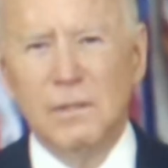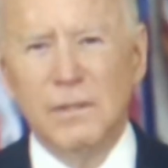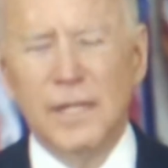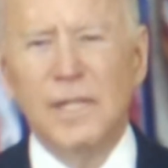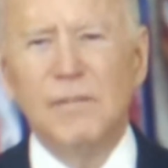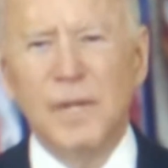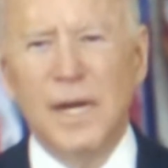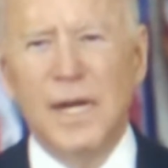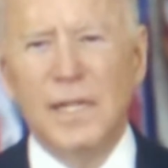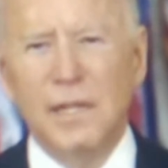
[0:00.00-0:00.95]
They leave
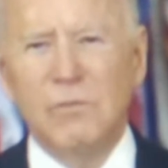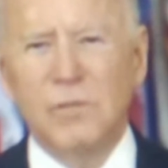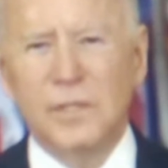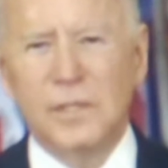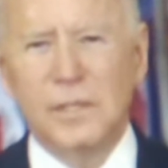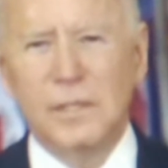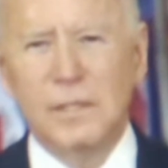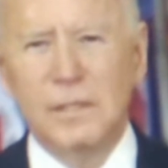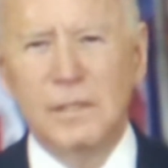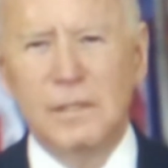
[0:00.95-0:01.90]
behind loved ones,
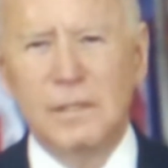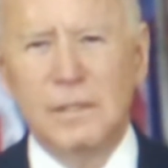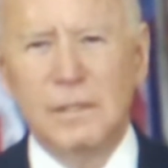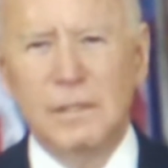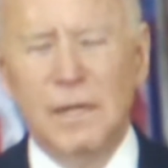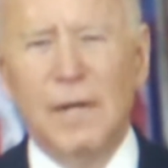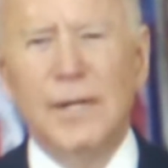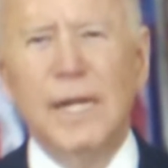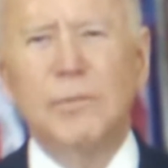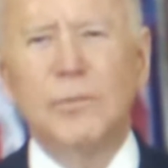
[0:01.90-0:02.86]

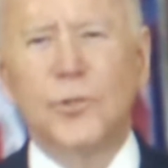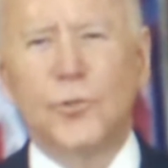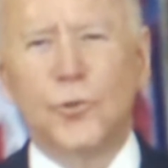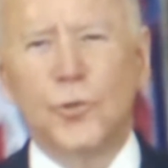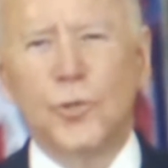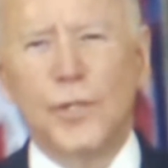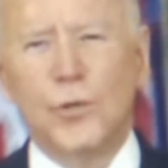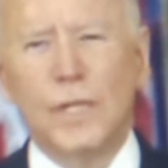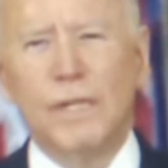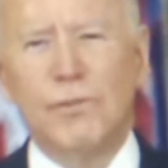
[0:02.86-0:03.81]
unable to truly
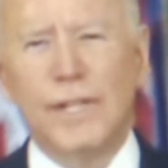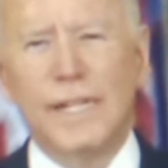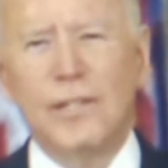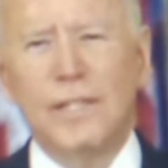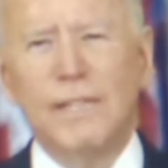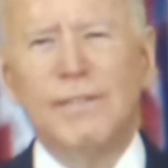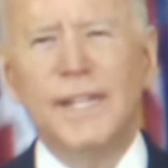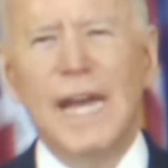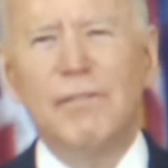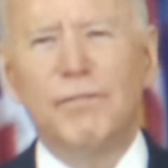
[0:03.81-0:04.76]
grieve or to heal, even
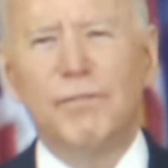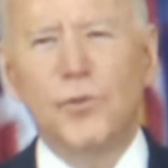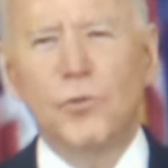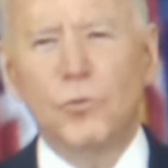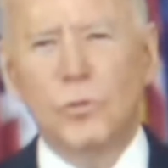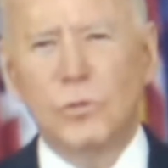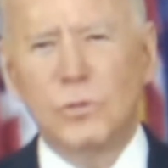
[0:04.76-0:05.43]
to have a funeral.